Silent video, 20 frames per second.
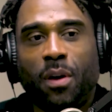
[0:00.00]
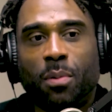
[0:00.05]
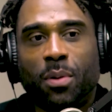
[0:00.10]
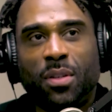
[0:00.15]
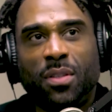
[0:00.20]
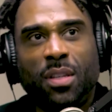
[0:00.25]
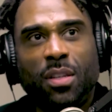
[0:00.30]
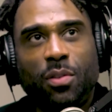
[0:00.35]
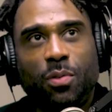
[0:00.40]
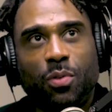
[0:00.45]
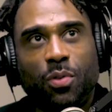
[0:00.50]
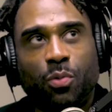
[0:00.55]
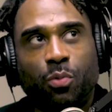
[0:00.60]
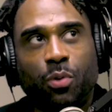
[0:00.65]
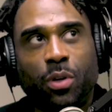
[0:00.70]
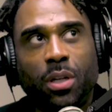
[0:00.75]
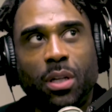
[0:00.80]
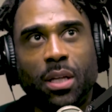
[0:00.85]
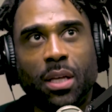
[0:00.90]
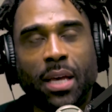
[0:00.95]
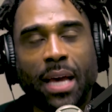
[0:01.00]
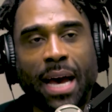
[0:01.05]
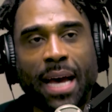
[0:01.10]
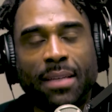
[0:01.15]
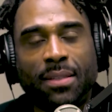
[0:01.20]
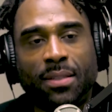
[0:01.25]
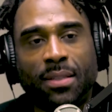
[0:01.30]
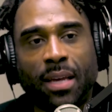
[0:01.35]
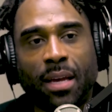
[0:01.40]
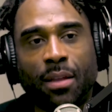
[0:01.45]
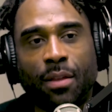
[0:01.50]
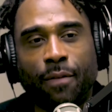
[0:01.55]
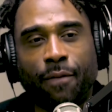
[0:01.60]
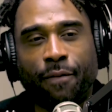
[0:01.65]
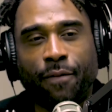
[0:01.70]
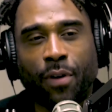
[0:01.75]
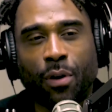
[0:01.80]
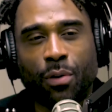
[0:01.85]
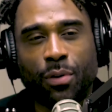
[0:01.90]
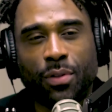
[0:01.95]
Because this was really, I'd say, the
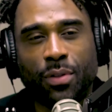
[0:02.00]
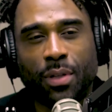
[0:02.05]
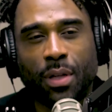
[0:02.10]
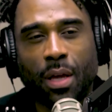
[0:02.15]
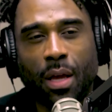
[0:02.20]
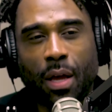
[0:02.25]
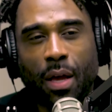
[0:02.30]
first